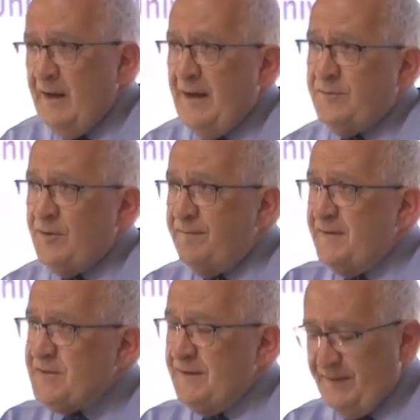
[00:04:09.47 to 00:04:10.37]
And
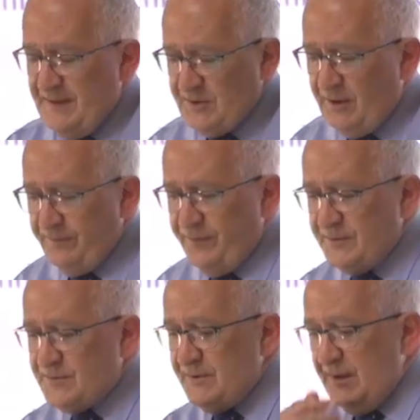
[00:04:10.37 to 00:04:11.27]
obviously for this
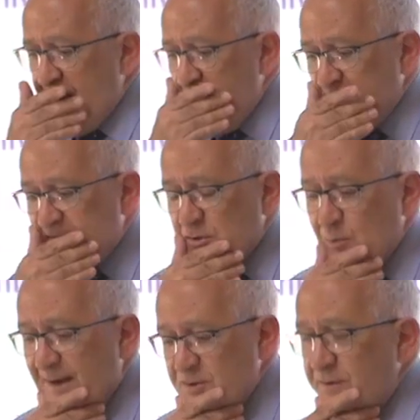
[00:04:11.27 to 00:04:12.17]
conference, the
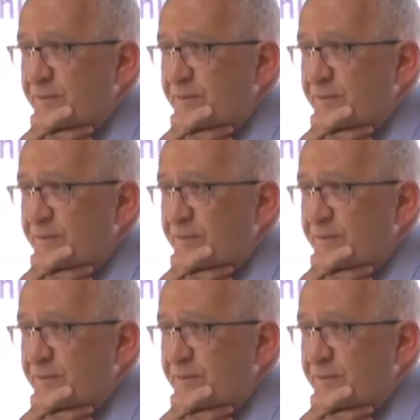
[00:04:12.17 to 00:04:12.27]
situation